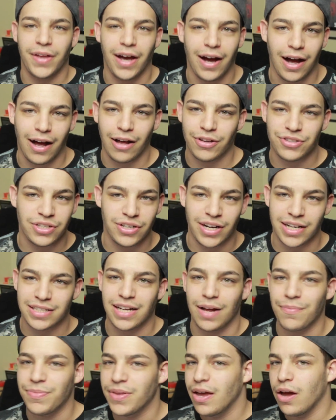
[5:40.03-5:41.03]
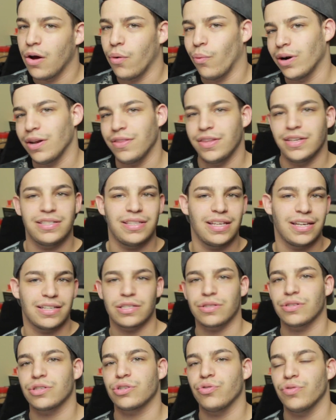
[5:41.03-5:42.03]
I'll see you next time. One of these things
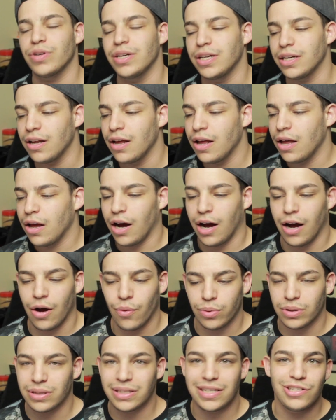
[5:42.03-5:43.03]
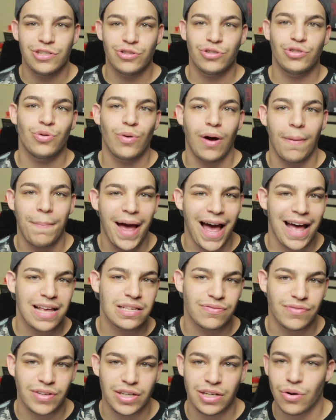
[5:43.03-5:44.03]
on the screen will lead you to a
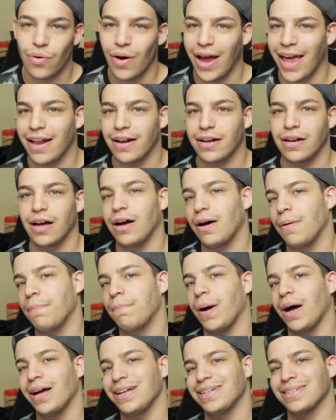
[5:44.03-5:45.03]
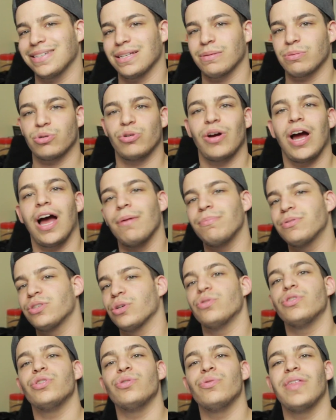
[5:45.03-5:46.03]
past video and a button to subscribe,
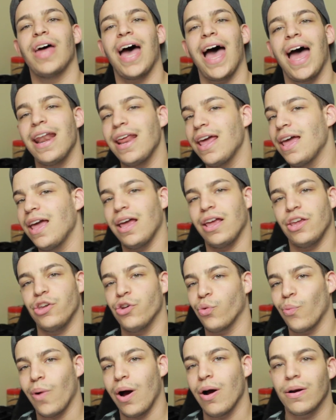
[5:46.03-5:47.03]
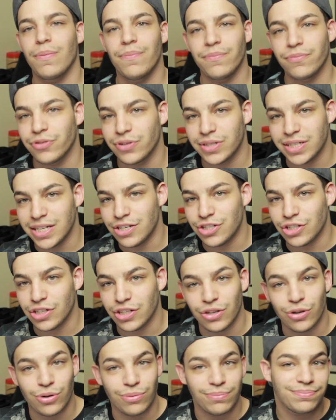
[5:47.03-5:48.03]
so do that. You're welcome for
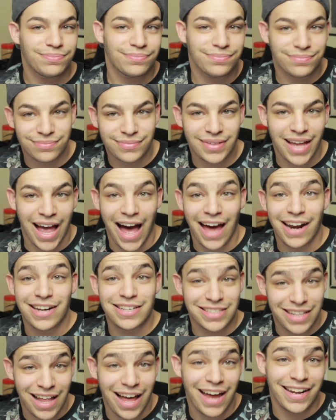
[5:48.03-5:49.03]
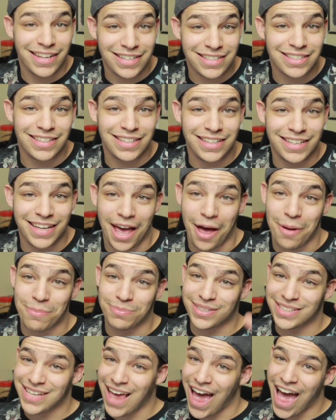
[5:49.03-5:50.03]
teaching you how to slide into the
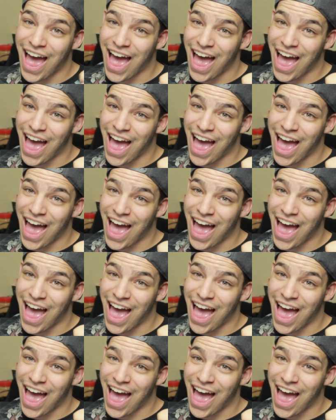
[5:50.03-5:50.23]
DMs.